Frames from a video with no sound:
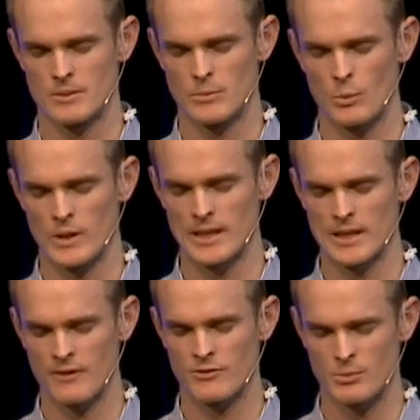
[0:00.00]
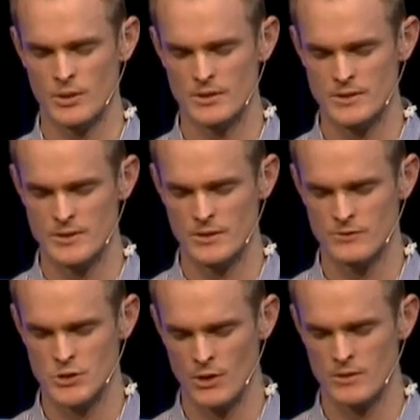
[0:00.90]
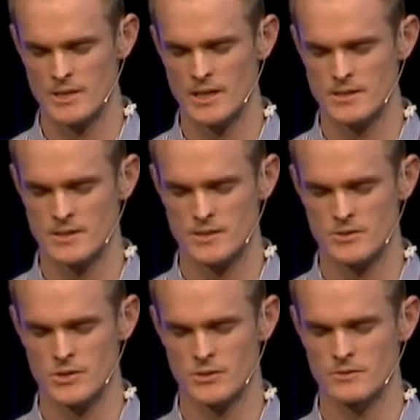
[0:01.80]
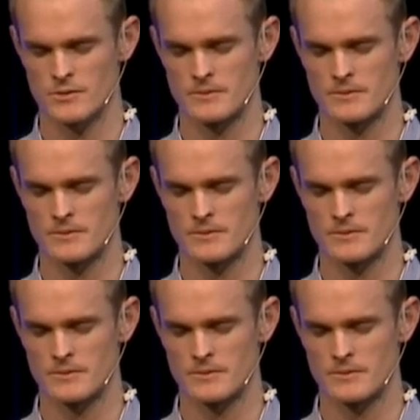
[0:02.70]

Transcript: but we are loved because you have chosen us as your children.